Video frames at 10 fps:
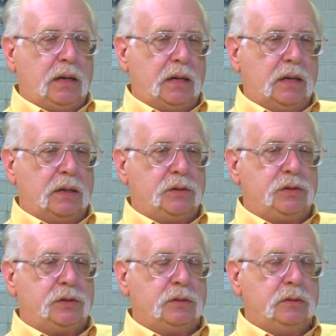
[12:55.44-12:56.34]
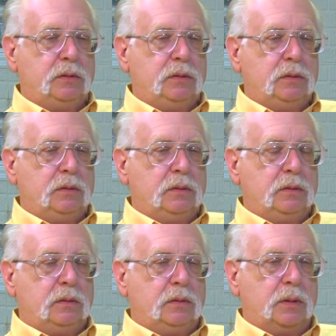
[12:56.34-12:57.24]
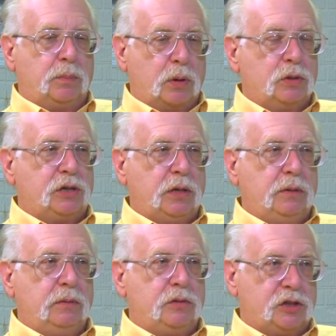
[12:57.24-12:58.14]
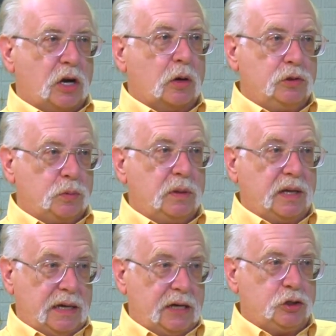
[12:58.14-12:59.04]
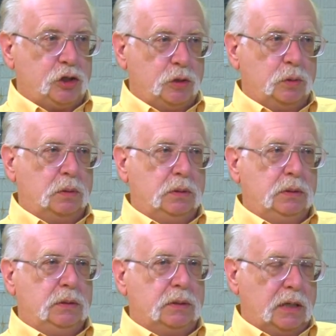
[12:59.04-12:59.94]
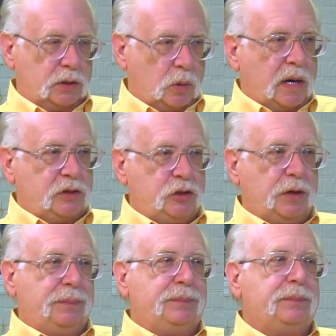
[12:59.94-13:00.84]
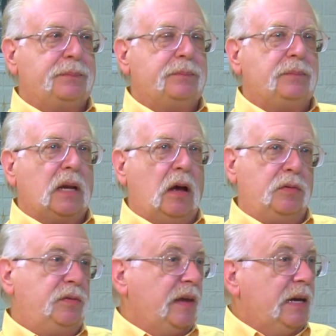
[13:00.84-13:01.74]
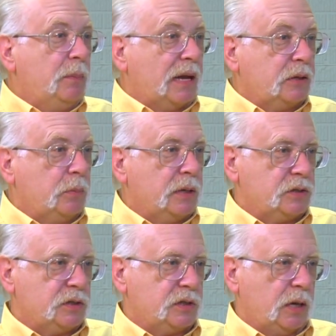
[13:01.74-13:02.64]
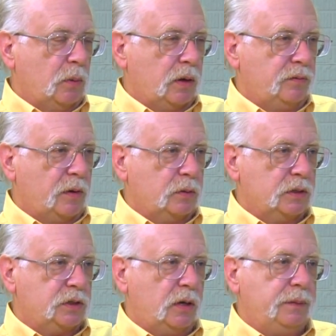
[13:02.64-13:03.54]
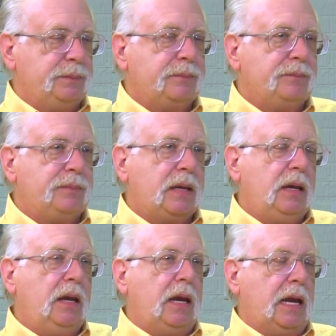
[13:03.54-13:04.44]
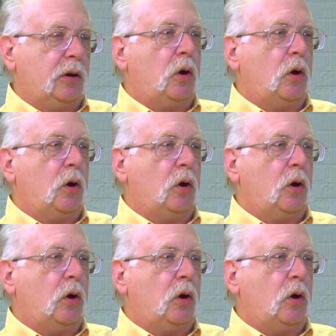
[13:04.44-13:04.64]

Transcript: Is the person starts with an issue, a question, a thing about their business they want to focus on and